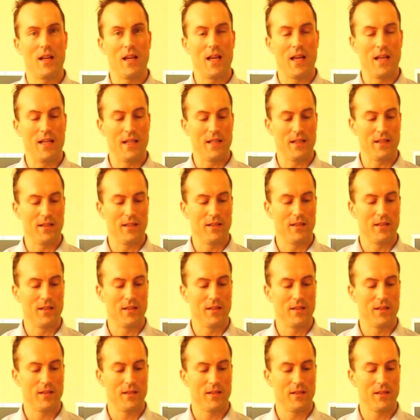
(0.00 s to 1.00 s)
a
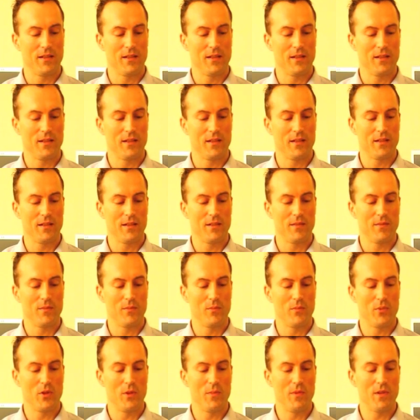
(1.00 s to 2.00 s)

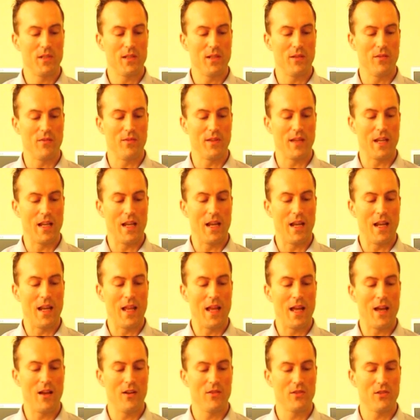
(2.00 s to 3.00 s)
primitive that
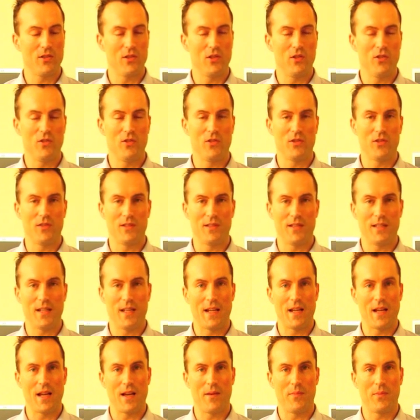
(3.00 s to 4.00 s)
allows you to
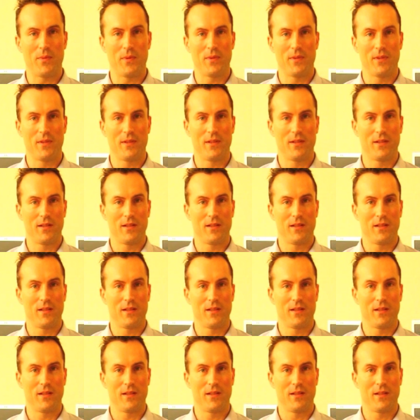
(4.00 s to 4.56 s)
set up